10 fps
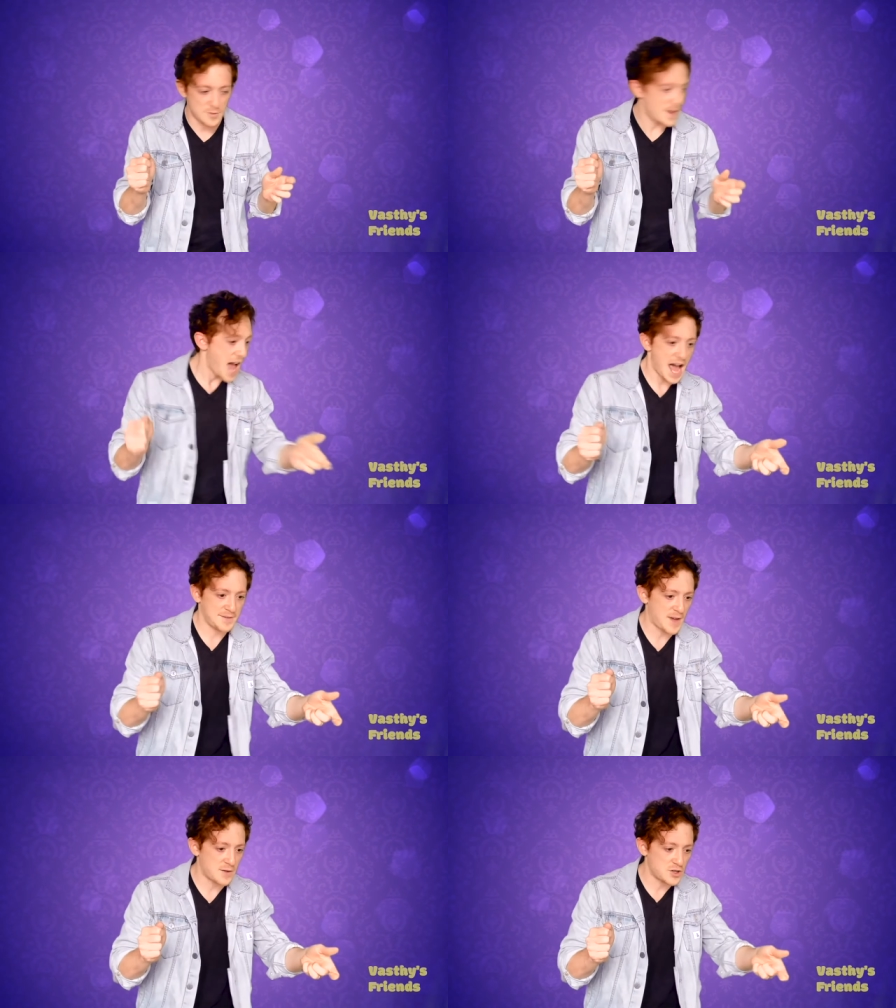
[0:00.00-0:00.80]
room.
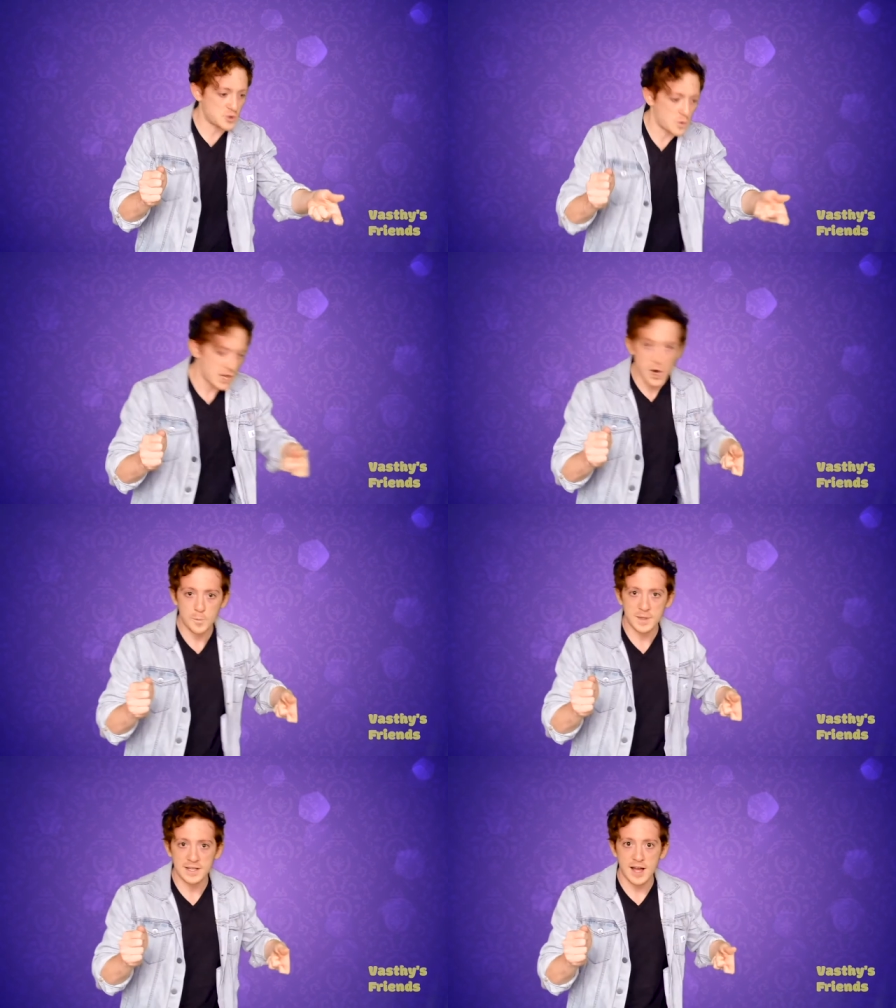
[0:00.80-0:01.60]
I found a door. I
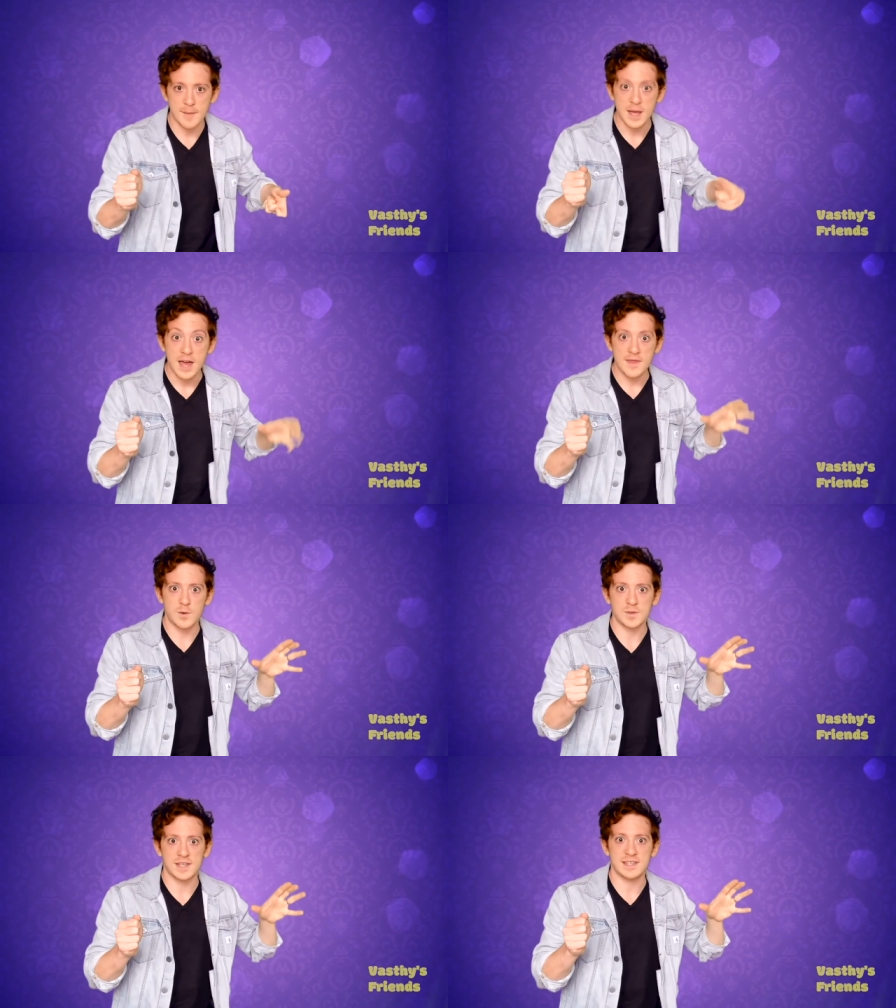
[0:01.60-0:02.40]
opened it up.
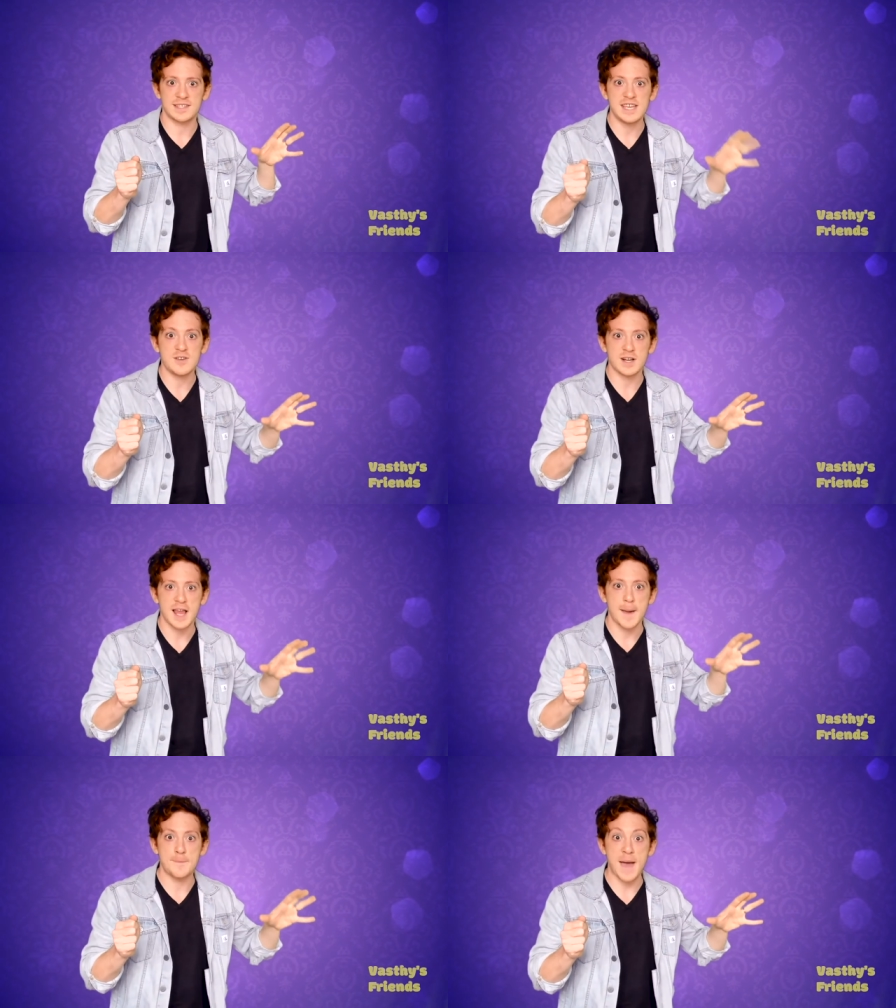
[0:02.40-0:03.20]
There was a
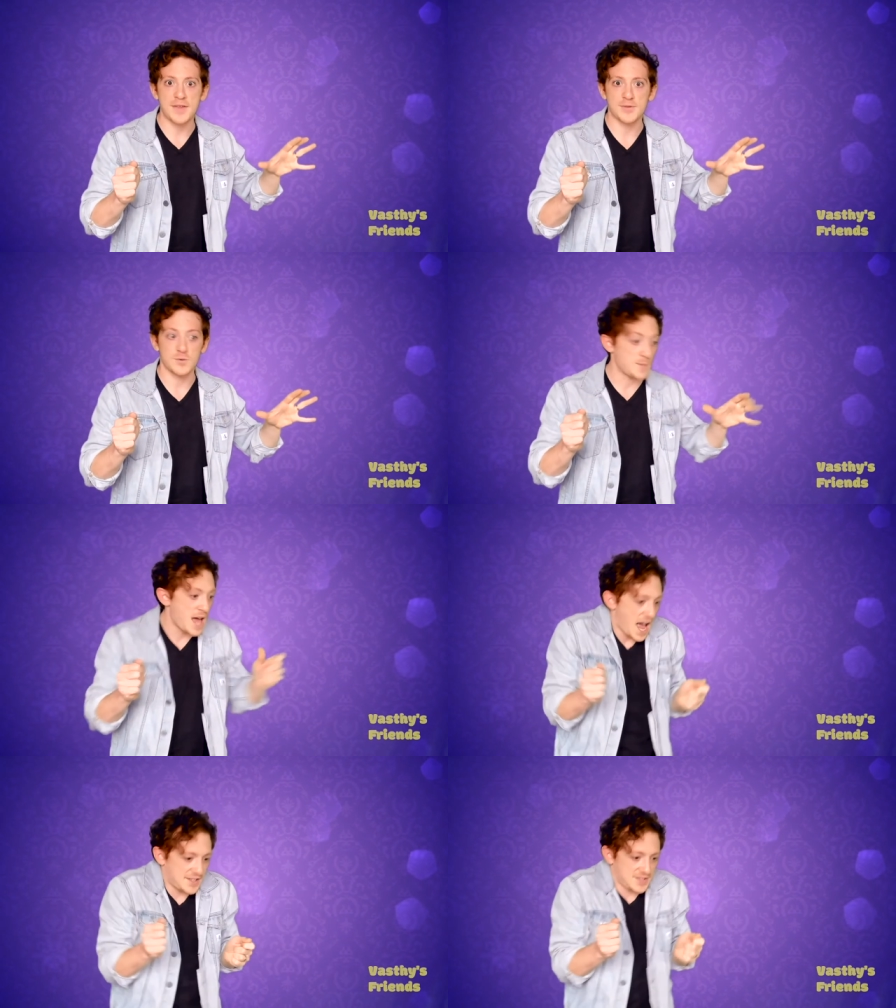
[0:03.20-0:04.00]
secret
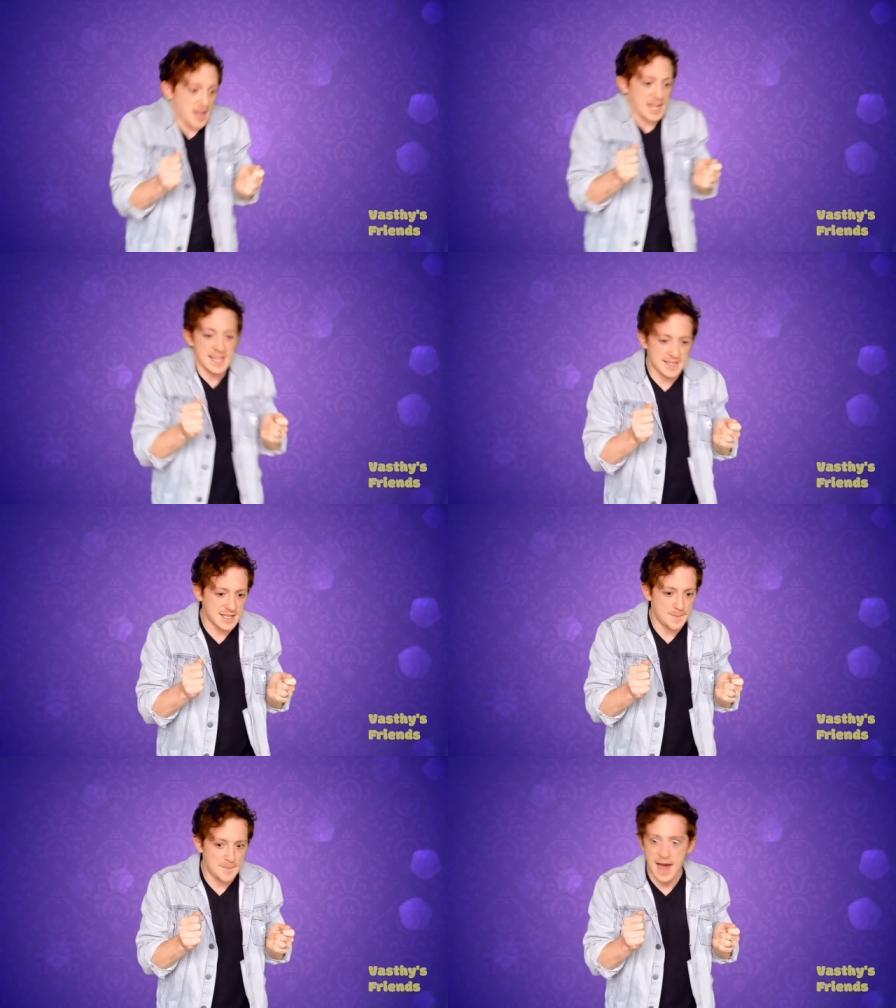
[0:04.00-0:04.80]
bathroom. I snuck
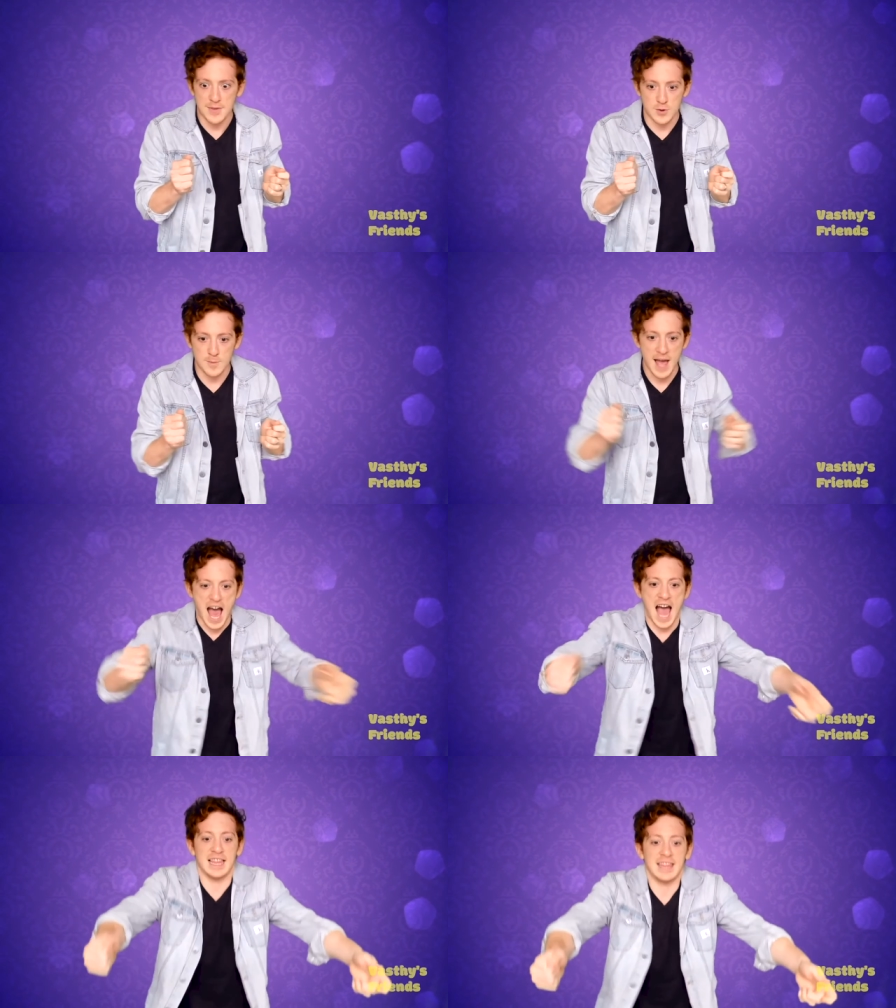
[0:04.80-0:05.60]
into the bathroom.
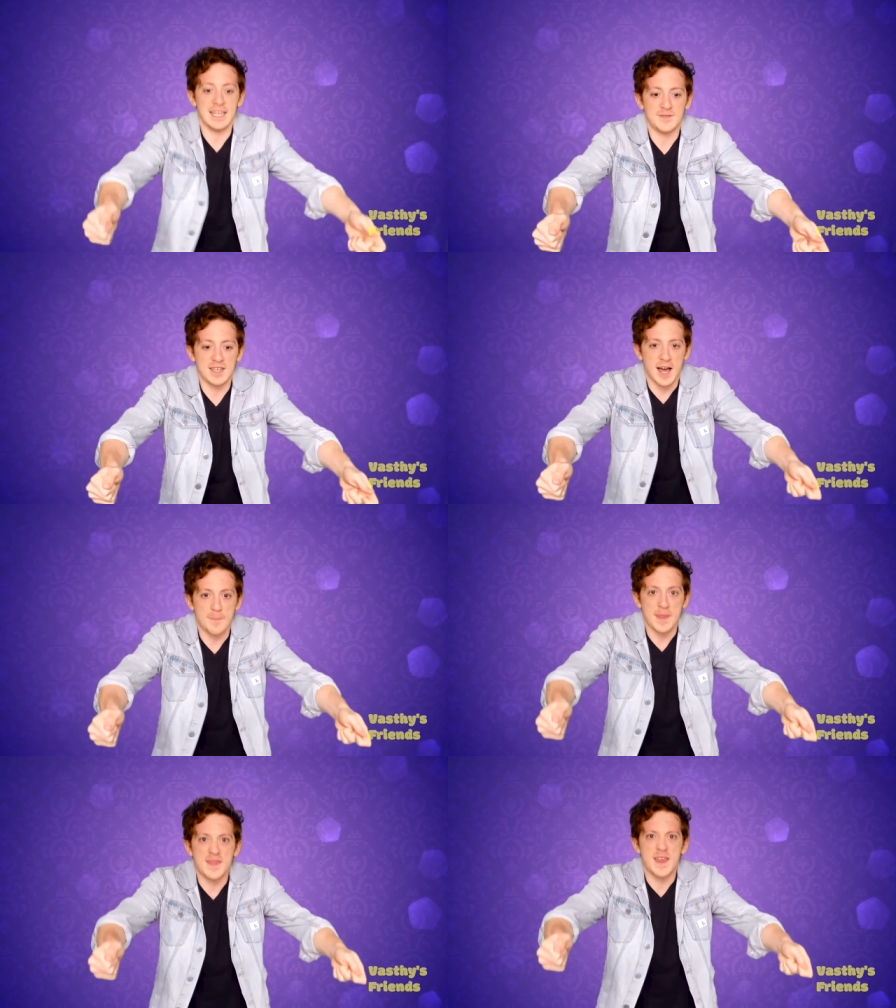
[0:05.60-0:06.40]
I lifted
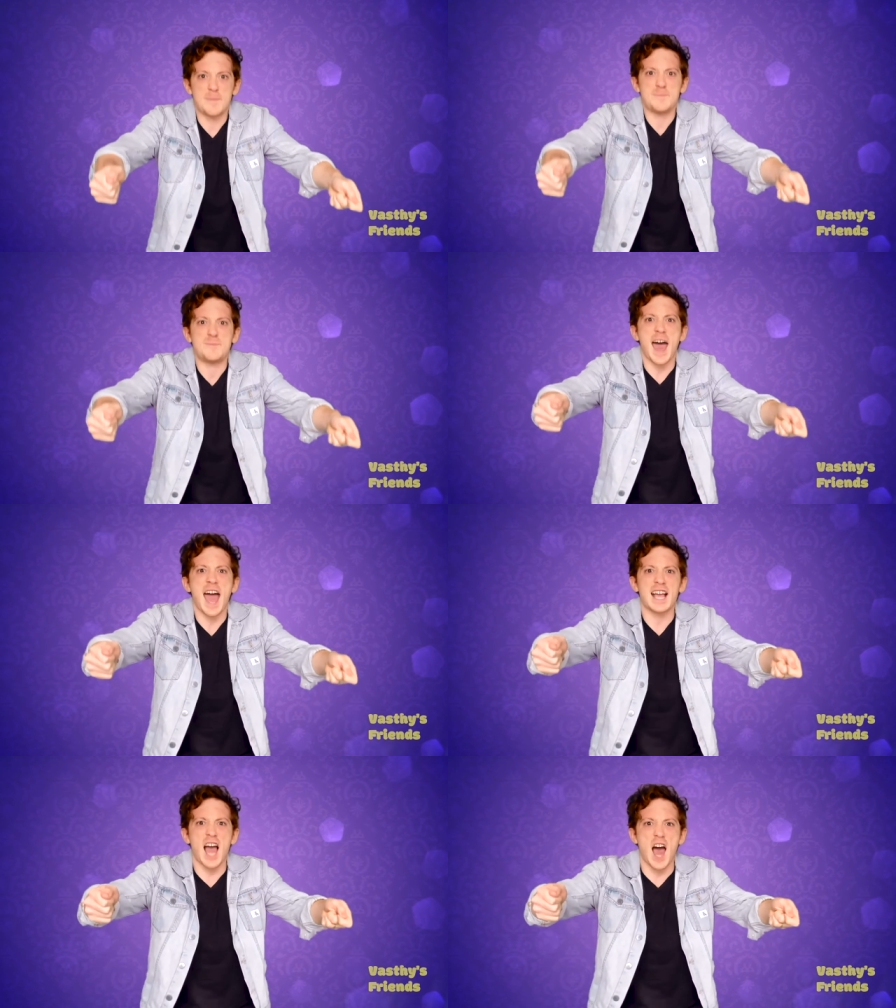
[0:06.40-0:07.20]
up the
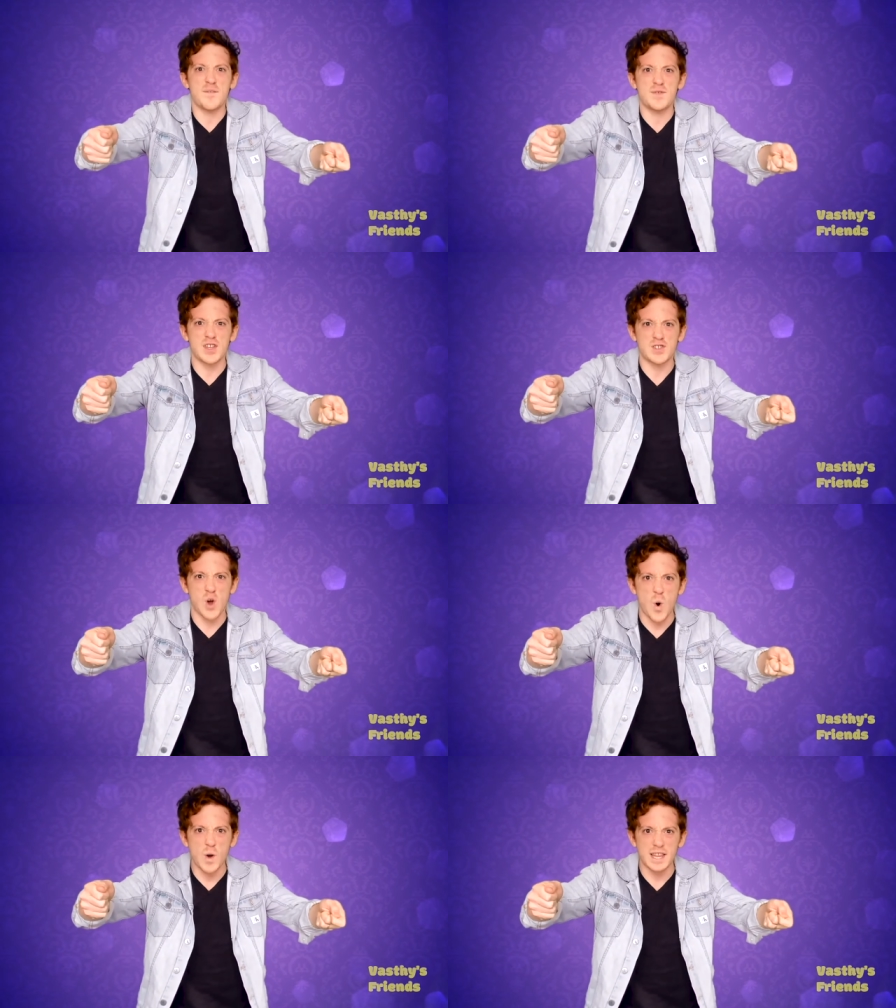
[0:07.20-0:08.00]
back of the
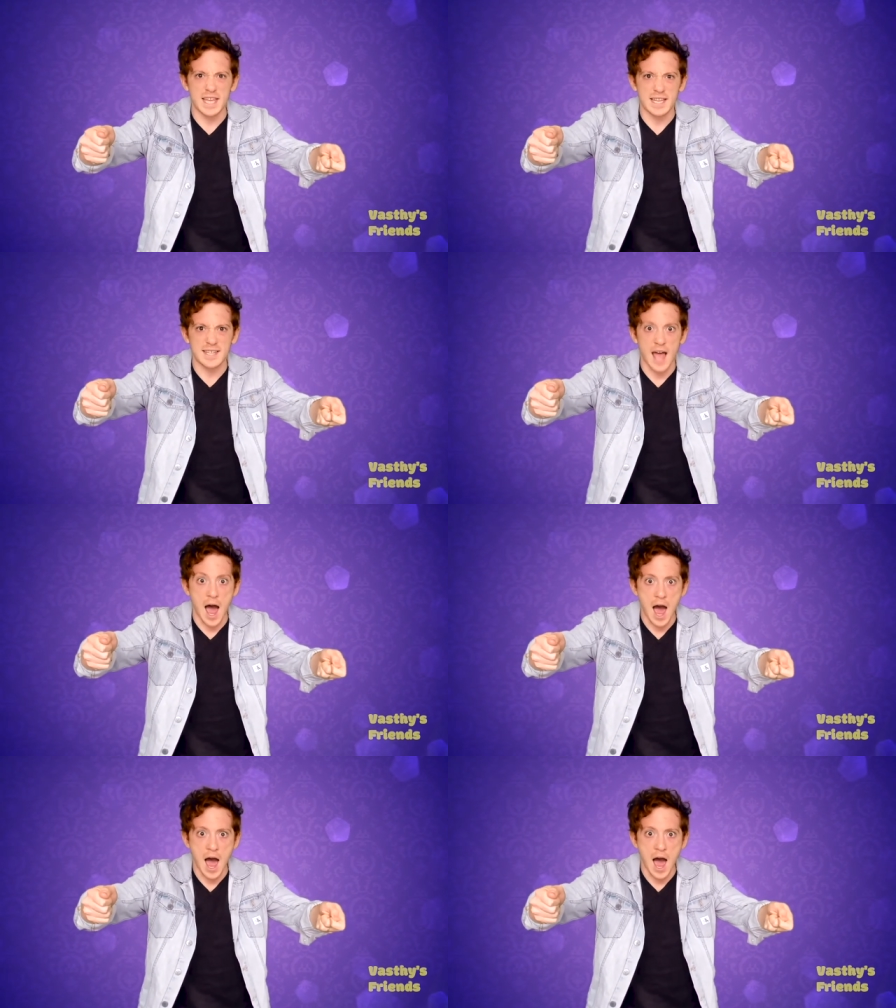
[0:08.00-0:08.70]
toilet.